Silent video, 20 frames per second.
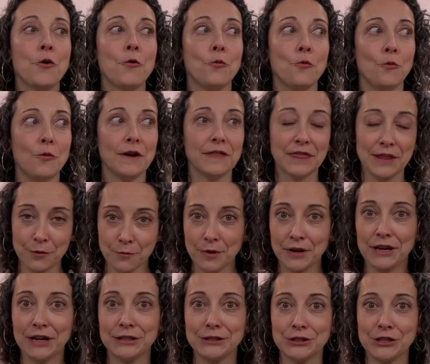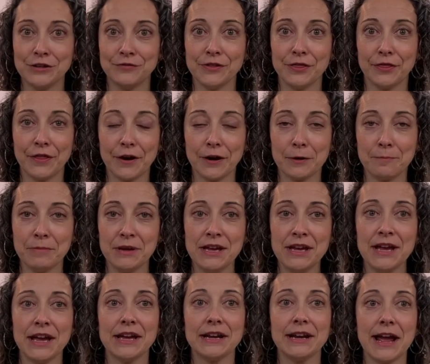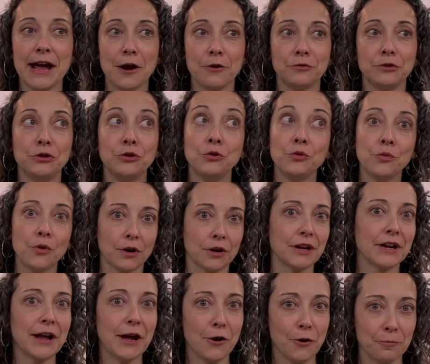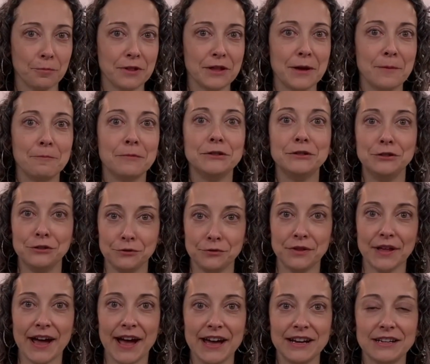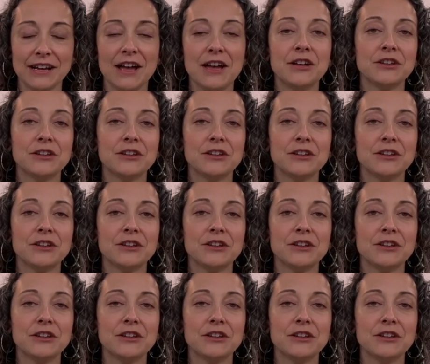what they want to achieve in therapy and how you are going to help them do that.